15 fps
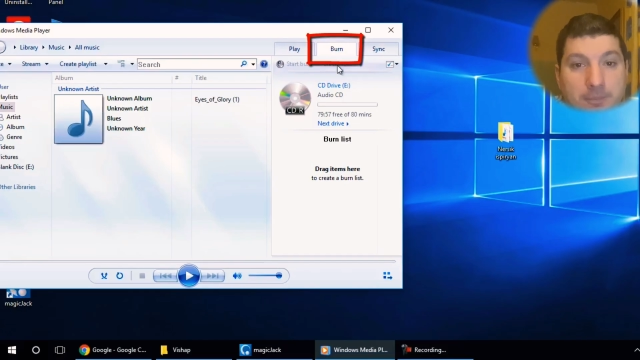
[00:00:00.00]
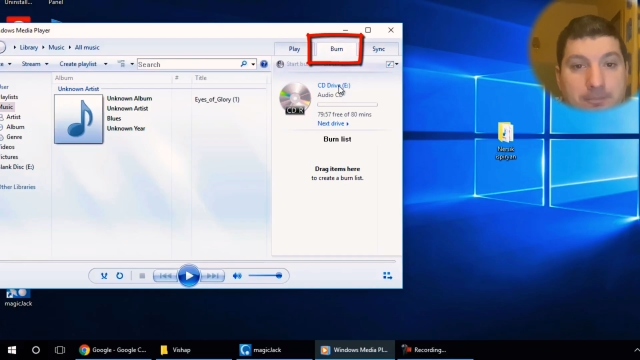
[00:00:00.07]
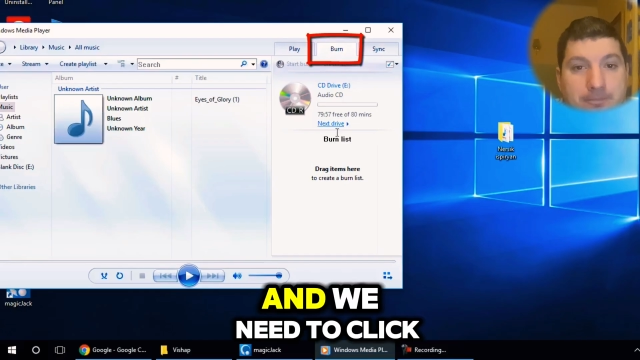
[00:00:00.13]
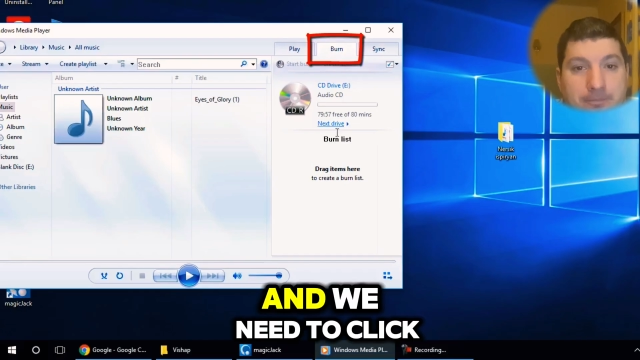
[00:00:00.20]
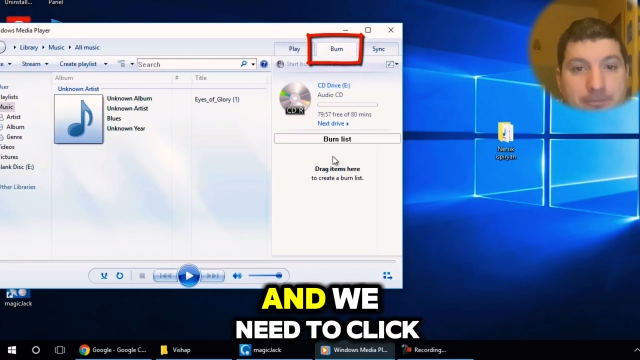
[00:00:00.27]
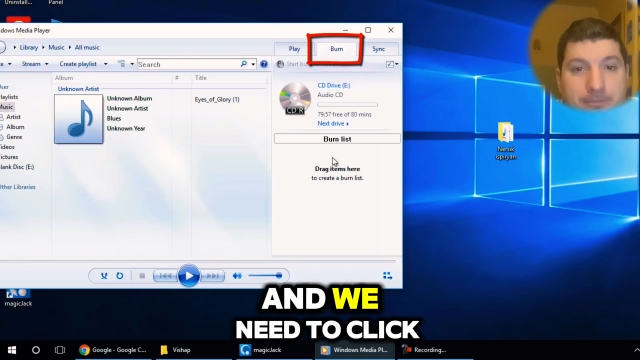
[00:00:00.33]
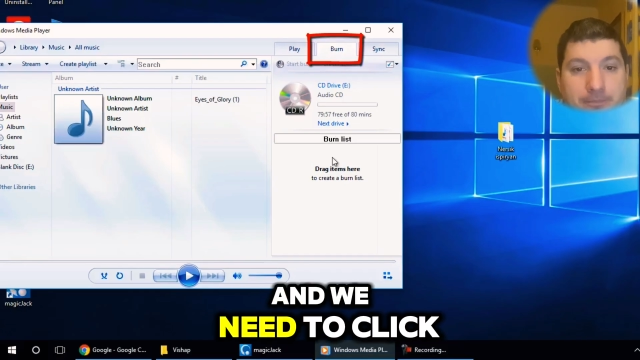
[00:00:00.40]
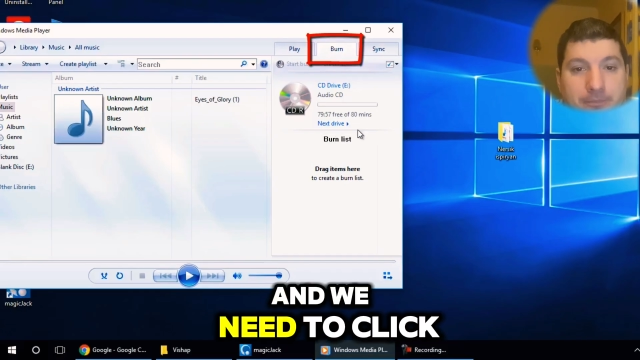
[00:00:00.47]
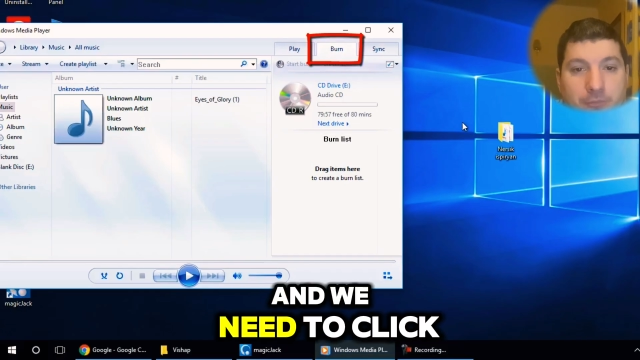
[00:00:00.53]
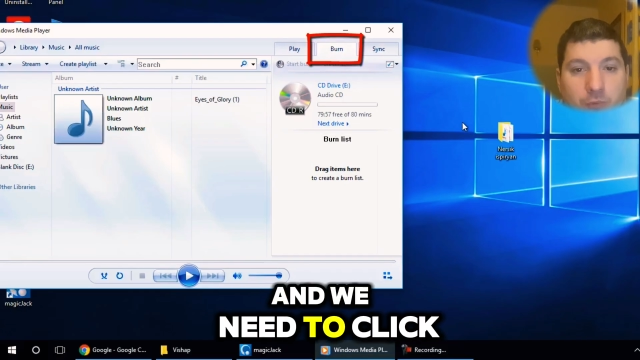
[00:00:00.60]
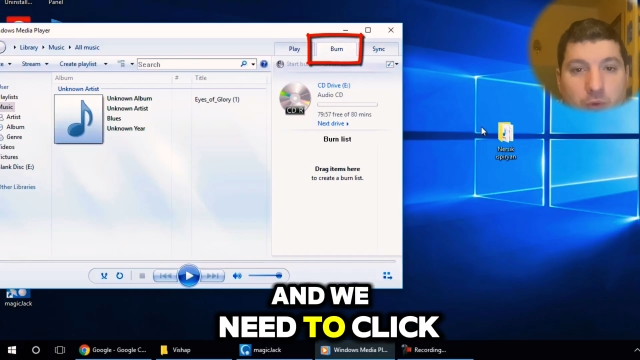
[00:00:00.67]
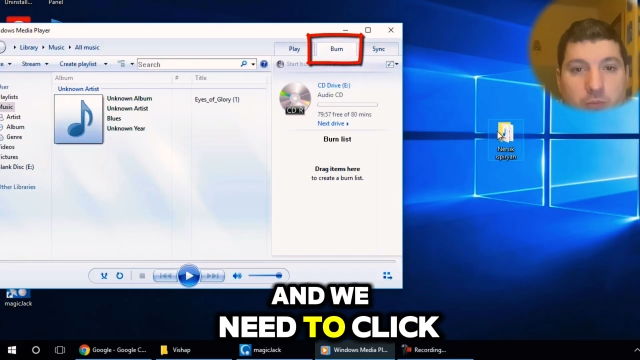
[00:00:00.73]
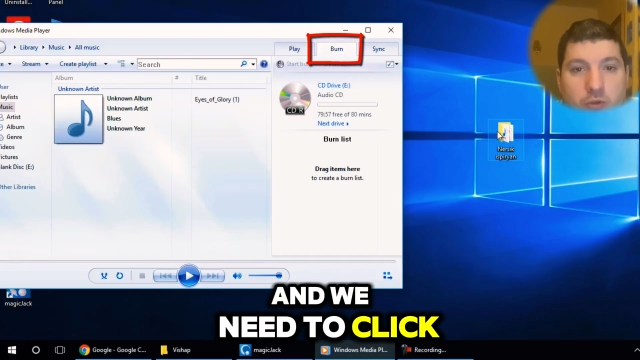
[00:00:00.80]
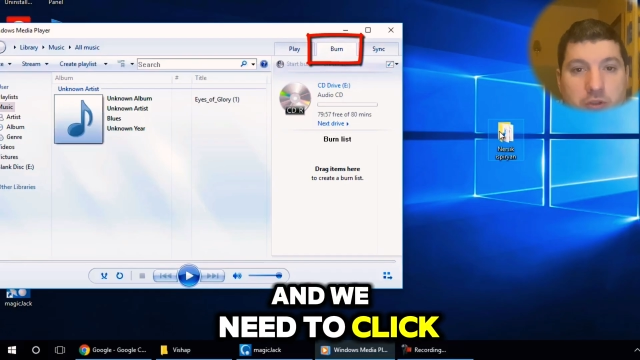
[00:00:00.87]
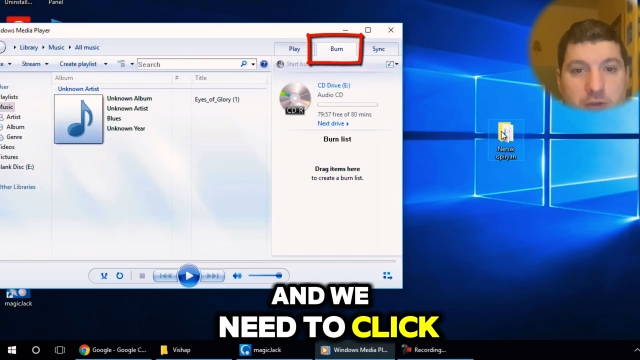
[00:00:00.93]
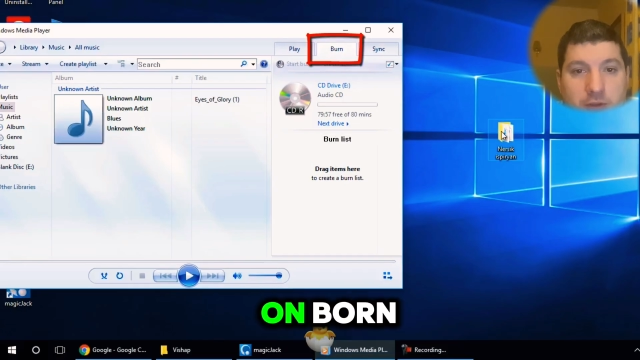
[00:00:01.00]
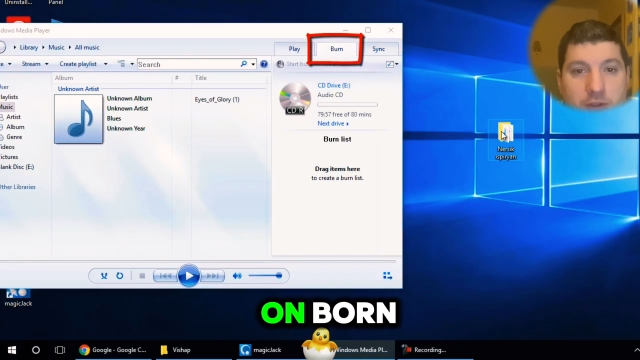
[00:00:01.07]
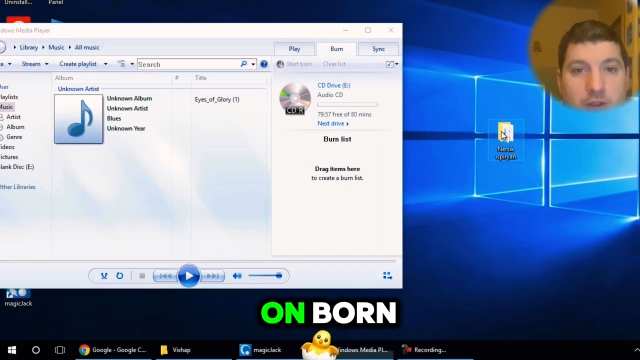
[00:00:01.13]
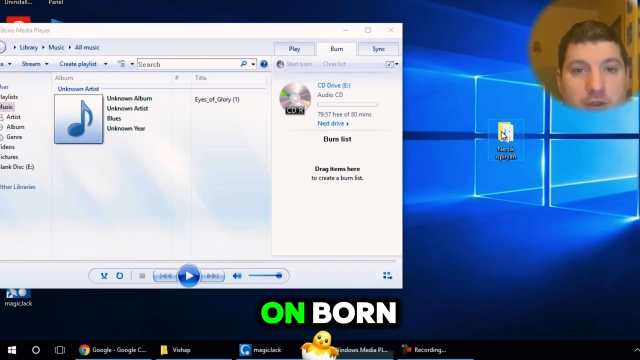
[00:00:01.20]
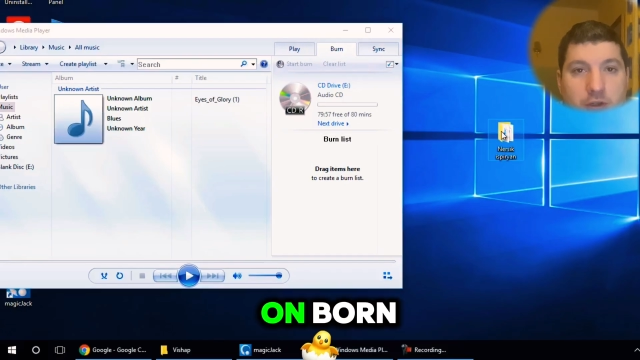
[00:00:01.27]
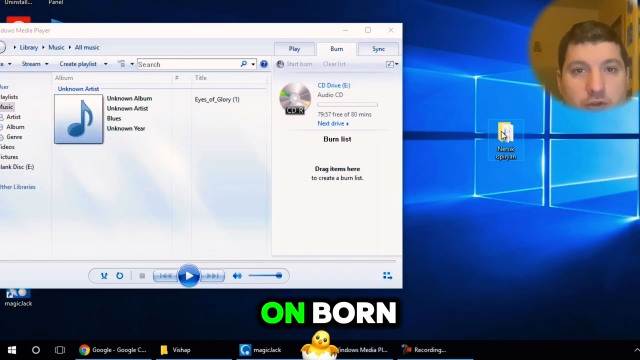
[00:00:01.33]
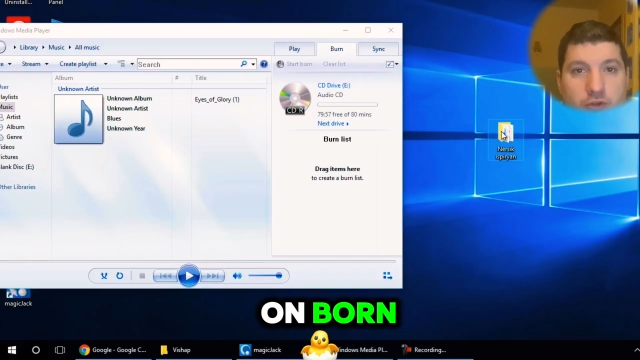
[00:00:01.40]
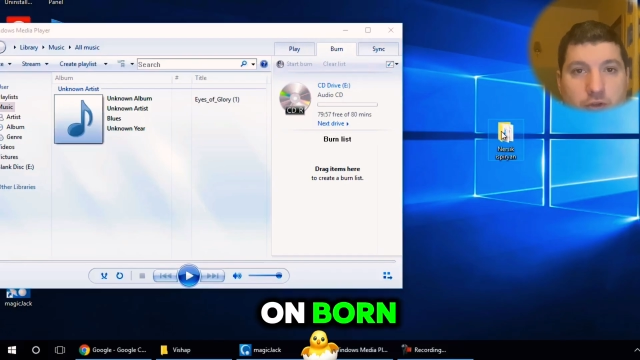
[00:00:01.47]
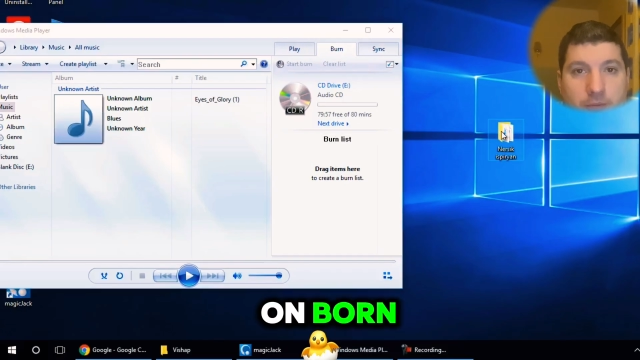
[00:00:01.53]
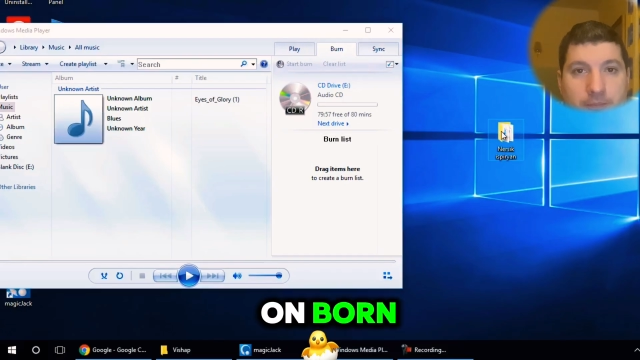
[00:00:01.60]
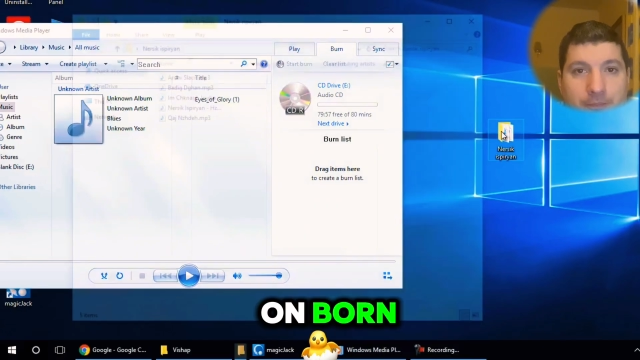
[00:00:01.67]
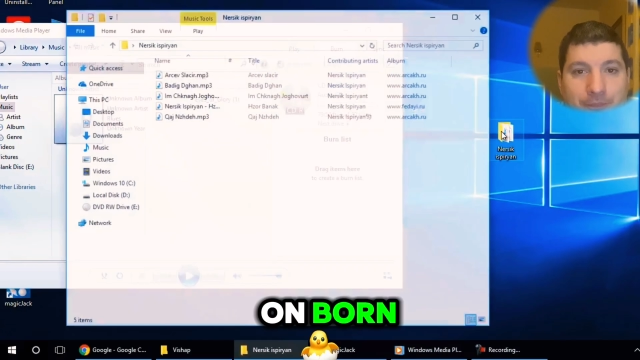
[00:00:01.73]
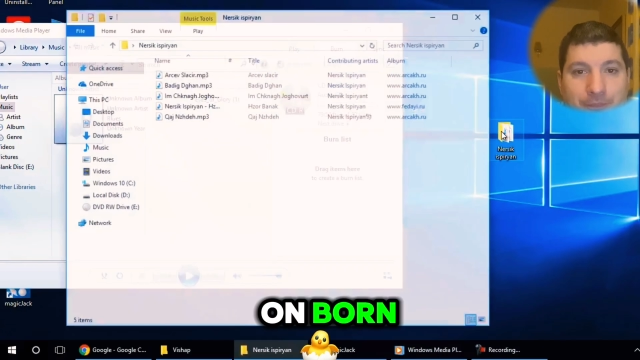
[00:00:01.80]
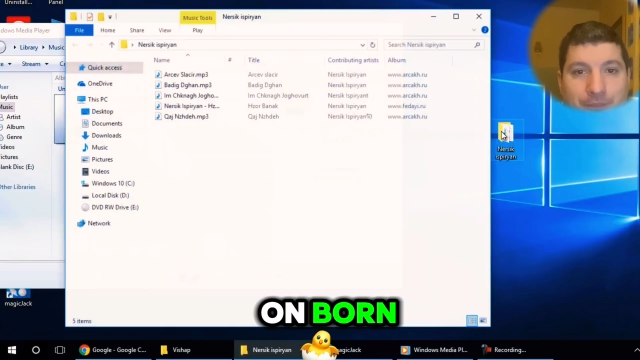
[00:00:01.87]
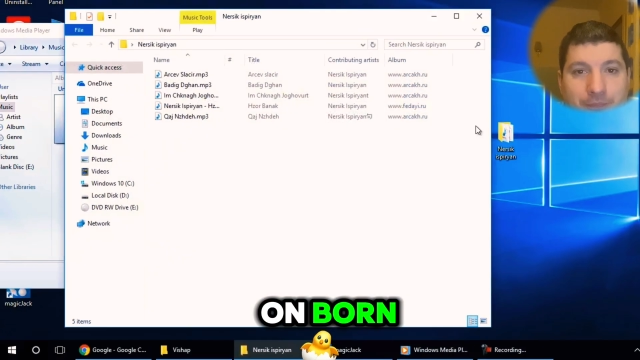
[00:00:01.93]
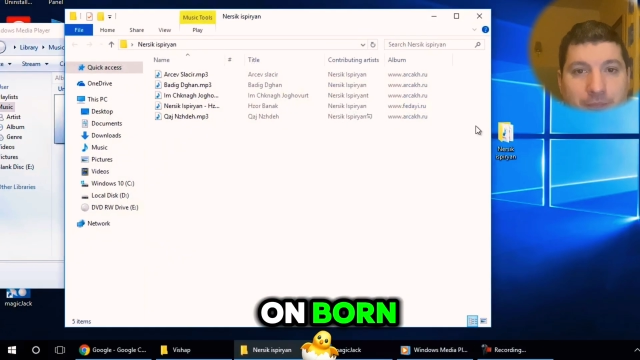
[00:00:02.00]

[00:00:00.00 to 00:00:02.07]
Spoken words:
and we need to click on Burn,